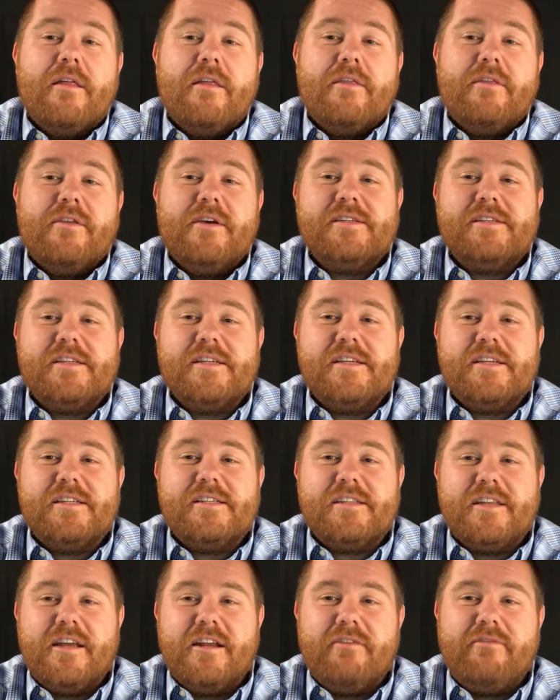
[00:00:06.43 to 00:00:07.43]
This
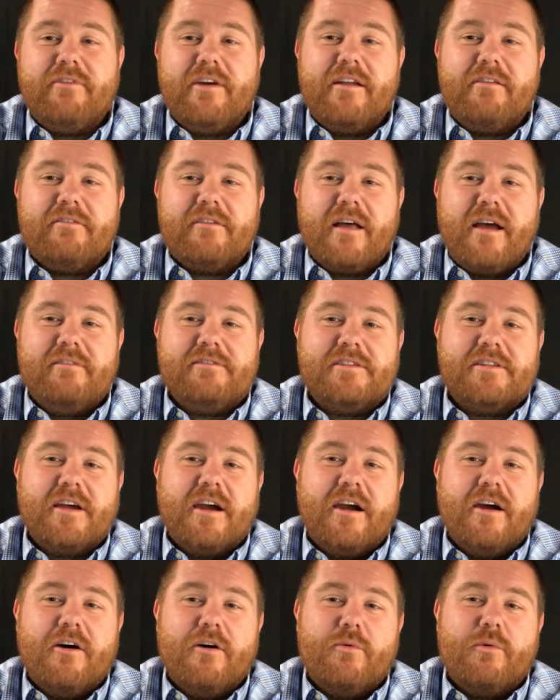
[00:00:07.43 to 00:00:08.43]
is the Innovative
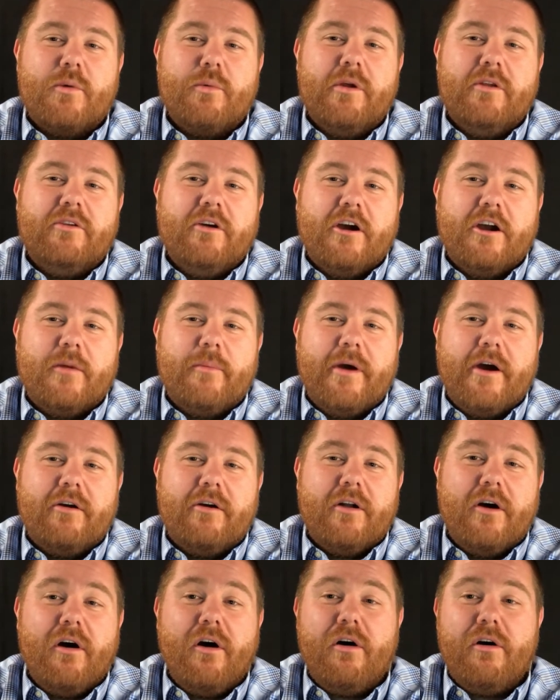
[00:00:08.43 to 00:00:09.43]
Lifestyle, where we talk
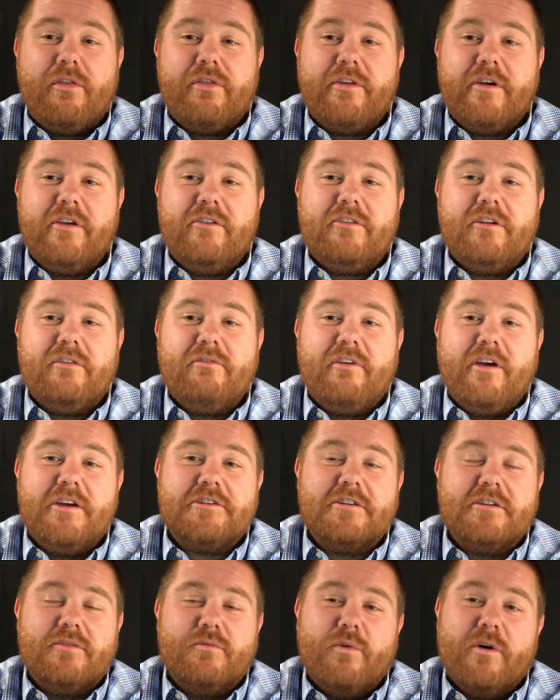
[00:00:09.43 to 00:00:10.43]
about all things
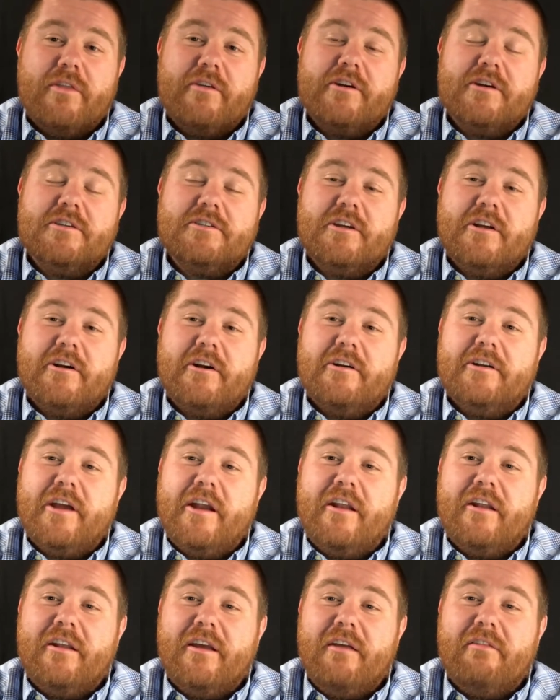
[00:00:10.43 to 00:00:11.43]
innovation, whether it's in our
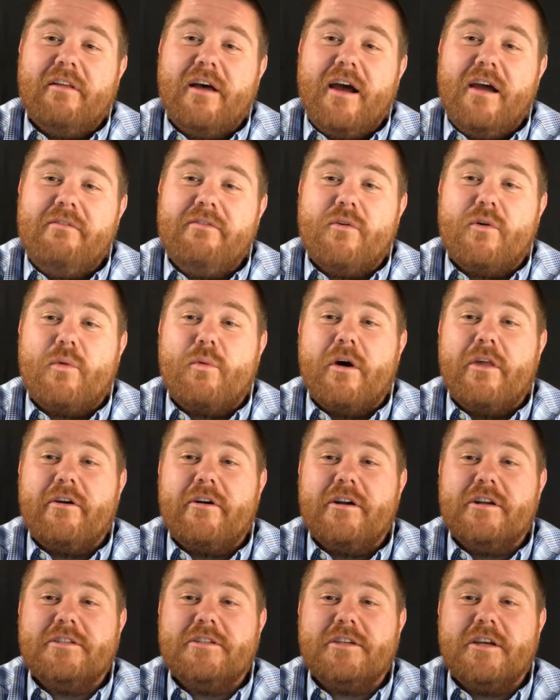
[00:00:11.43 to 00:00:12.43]
day-to-day life or
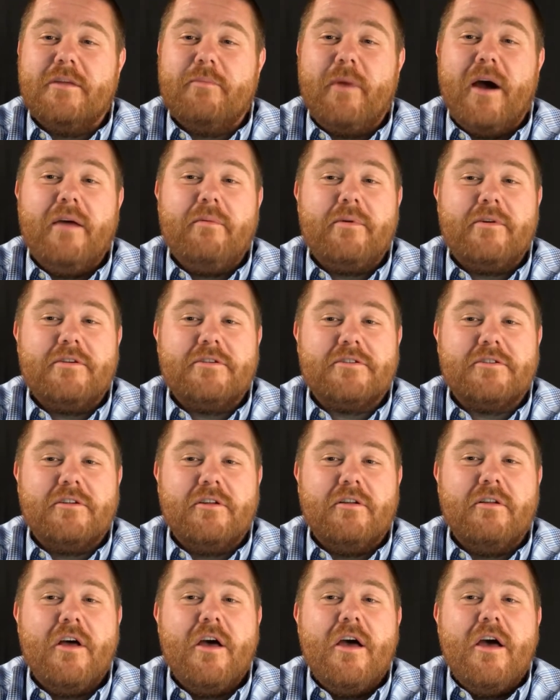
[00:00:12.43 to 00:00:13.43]
whether it's in my
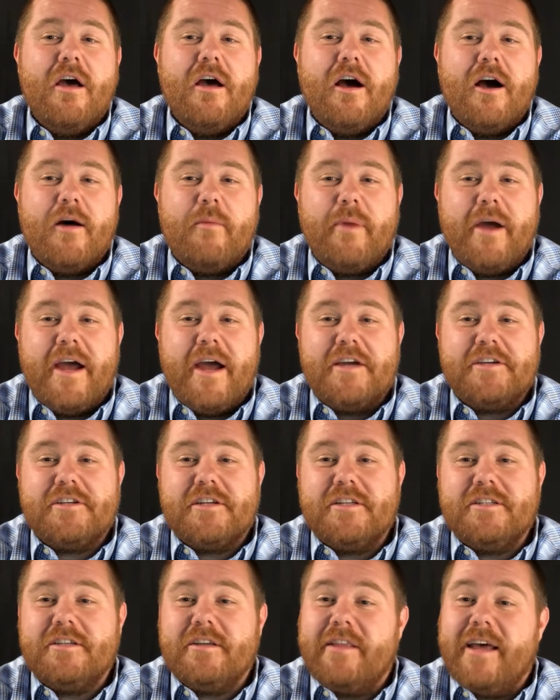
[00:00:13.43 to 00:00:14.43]
personal
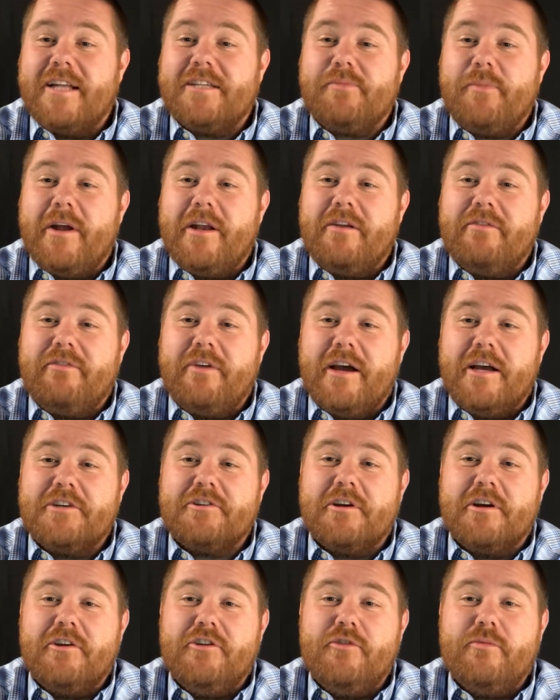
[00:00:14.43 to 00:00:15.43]
passions, and that's
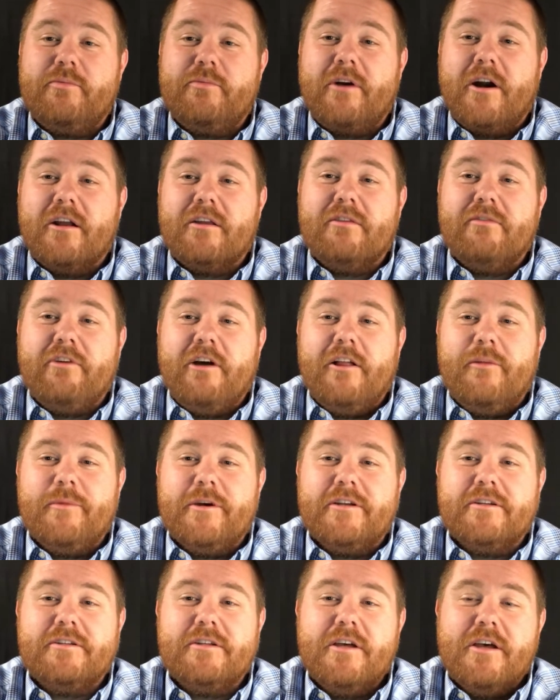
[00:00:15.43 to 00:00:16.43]
manufacturing and new product
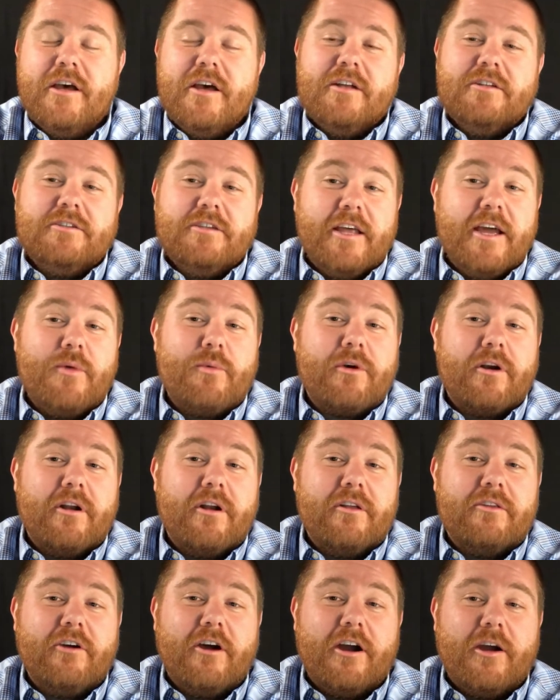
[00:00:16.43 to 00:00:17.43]
development. Today we're
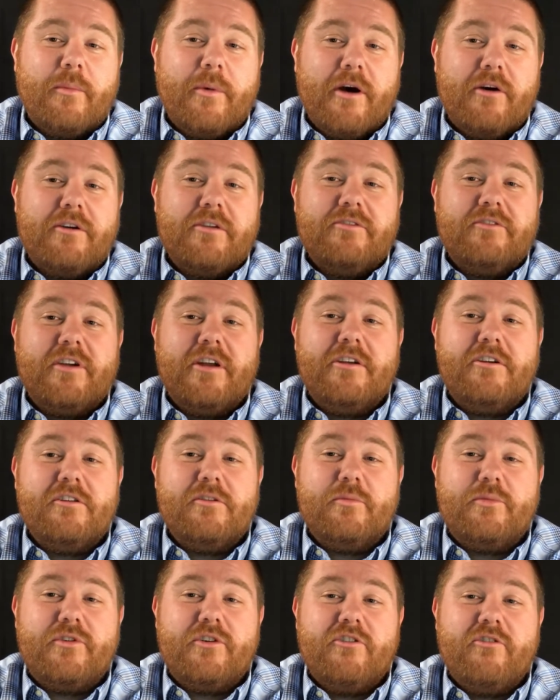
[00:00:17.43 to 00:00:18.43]
going to talk about continual
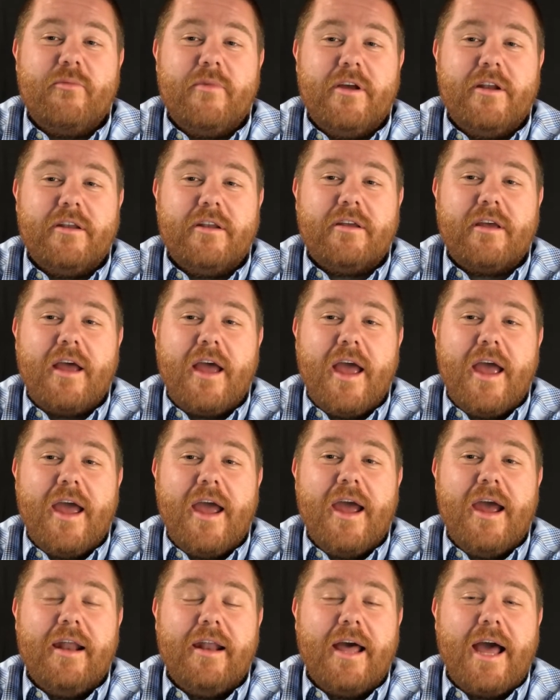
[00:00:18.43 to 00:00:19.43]
improvement
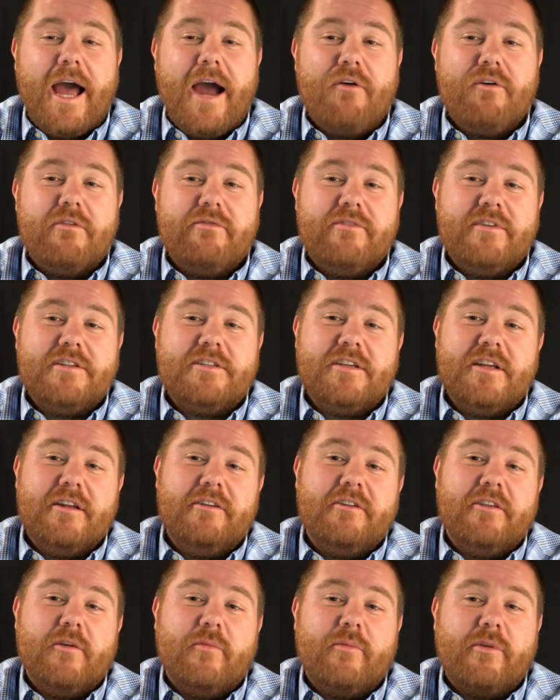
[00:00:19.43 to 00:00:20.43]
and how it fits
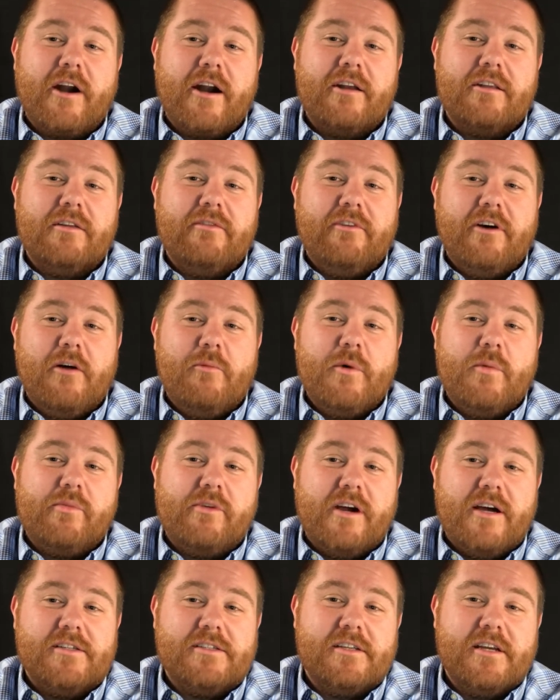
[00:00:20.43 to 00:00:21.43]
into the product development
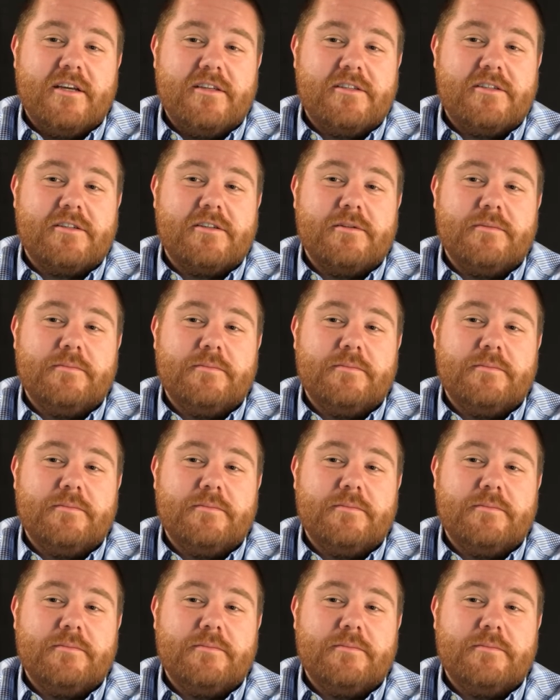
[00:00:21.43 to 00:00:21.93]
process.